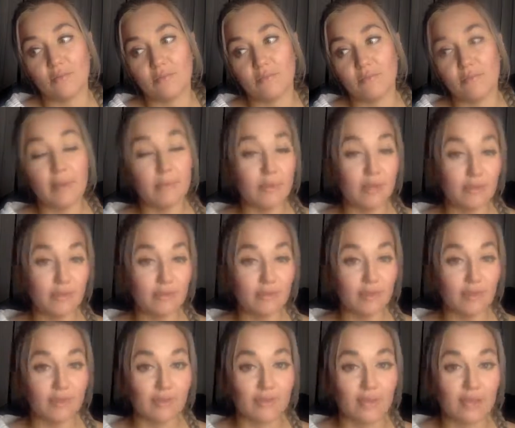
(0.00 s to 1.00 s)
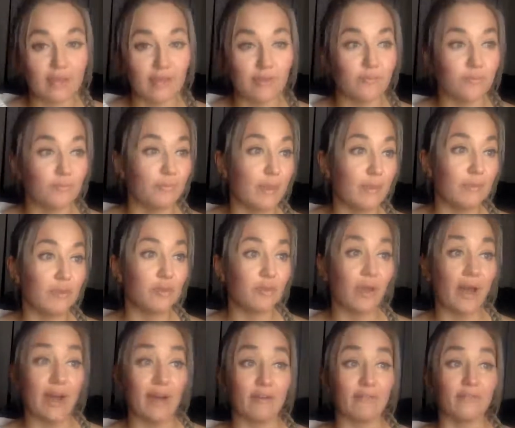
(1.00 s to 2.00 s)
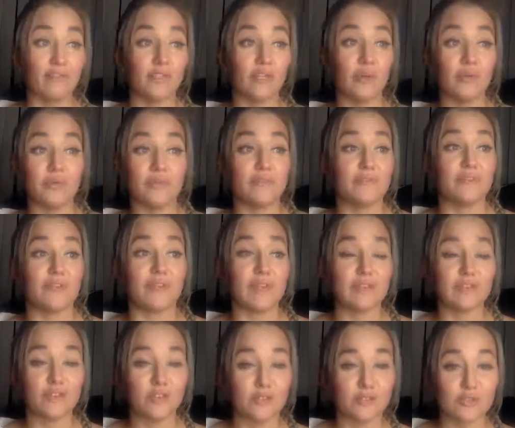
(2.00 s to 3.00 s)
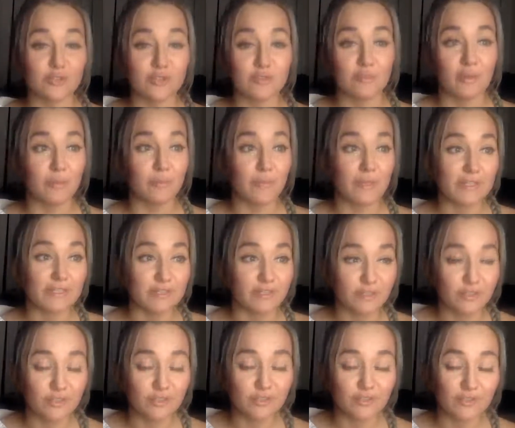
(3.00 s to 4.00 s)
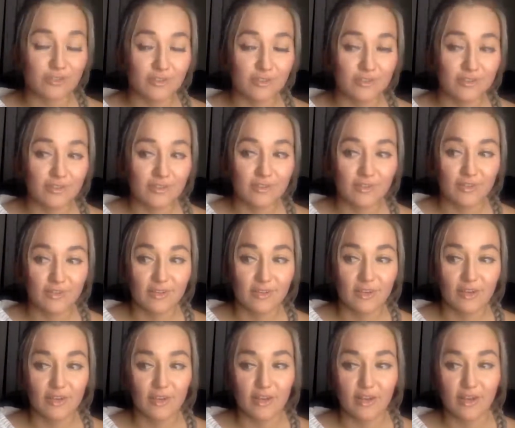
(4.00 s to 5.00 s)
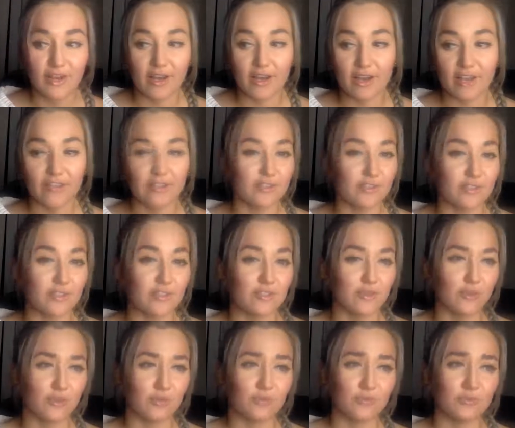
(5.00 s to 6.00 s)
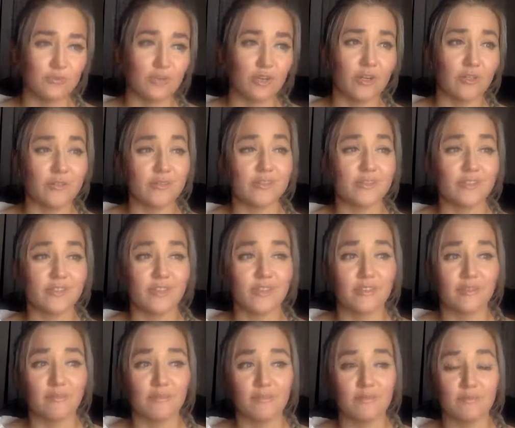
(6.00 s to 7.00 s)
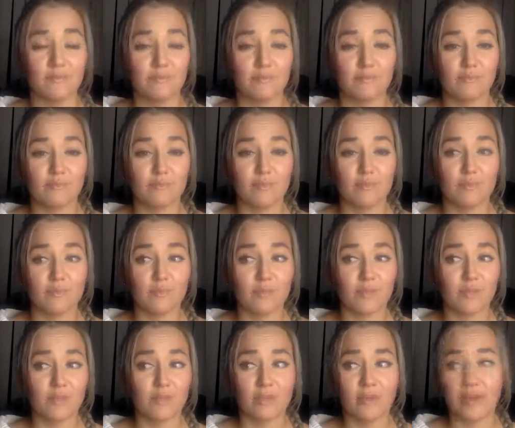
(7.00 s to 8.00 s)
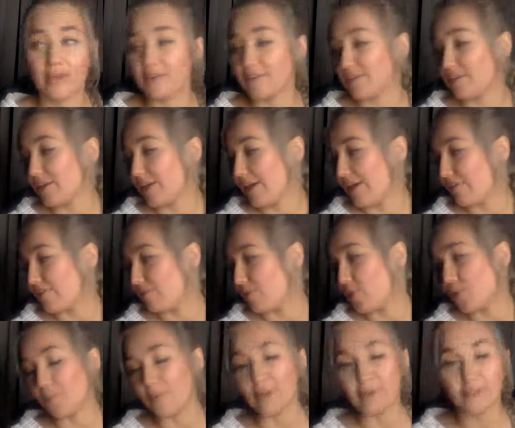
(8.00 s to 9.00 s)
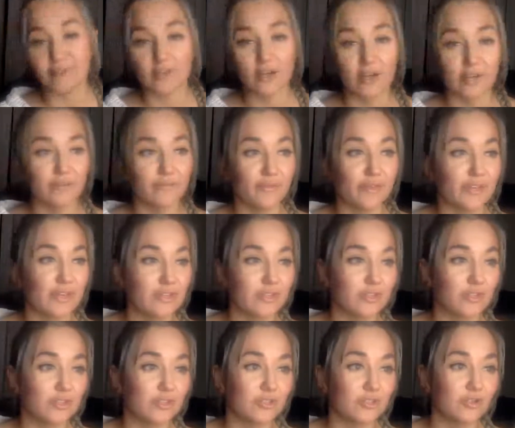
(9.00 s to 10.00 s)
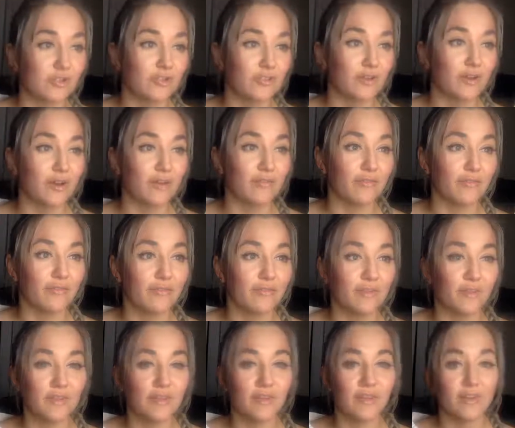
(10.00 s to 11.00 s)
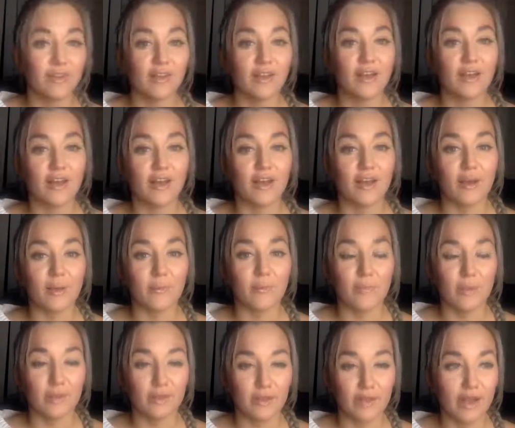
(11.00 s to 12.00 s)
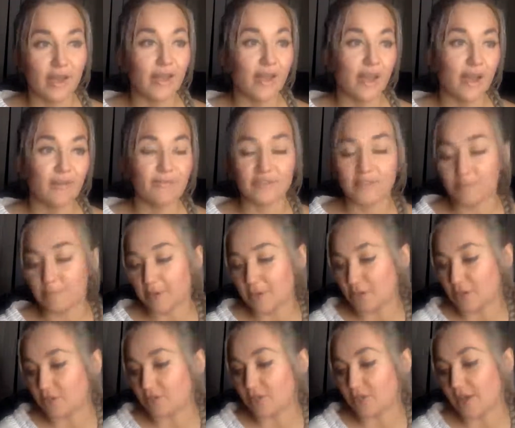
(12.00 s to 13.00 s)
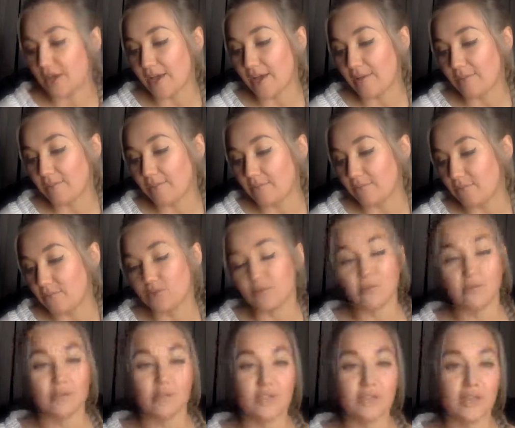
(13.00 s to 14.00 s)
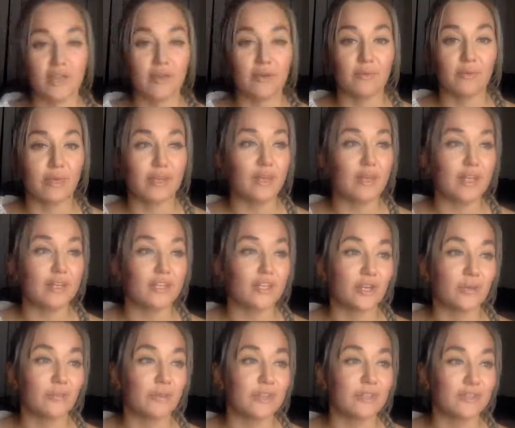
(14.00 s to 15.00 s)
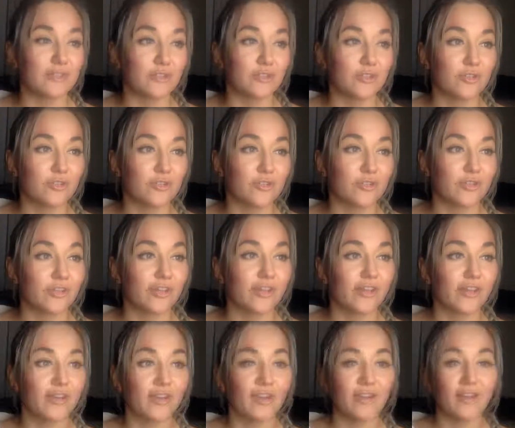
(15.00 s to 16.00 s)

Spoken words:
Maybe you think that maybe you have notifications about messages. I don't, honestly. I mean, I have all my notifications turned off. And I have a special time during the day when I check messages. Like,